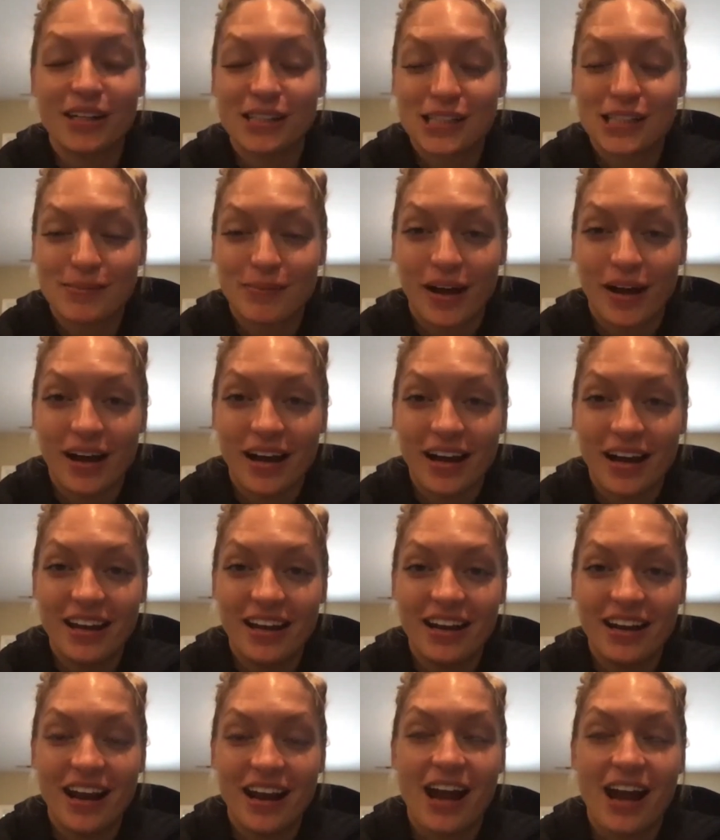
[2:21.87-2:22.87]
a spot
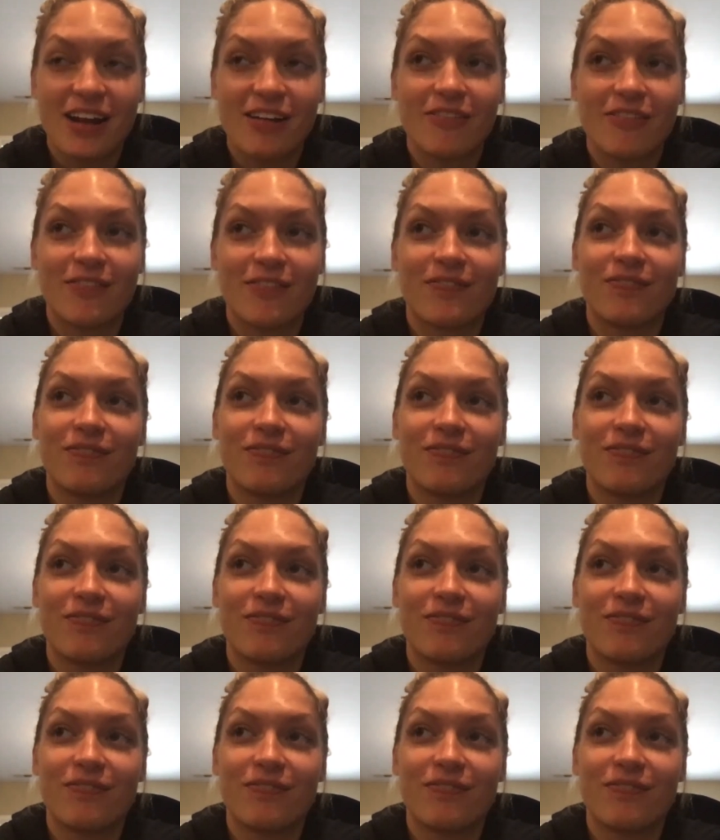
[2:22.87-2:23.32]
out of